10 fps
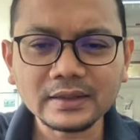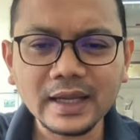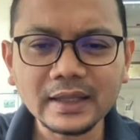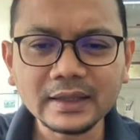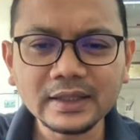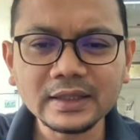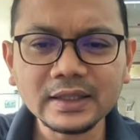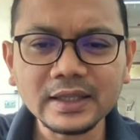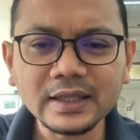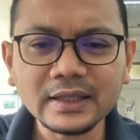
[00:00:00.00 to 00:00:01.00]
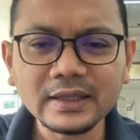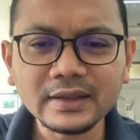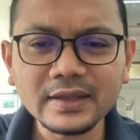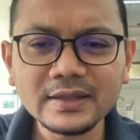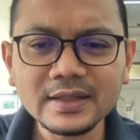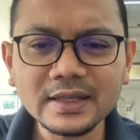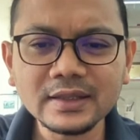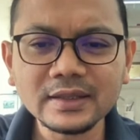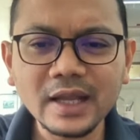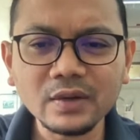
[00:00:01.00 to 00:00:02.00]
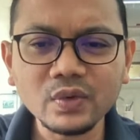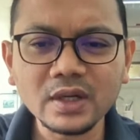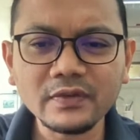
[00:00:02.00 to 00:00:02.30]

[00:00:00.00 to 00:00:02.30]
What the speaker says: titled "Increasing Network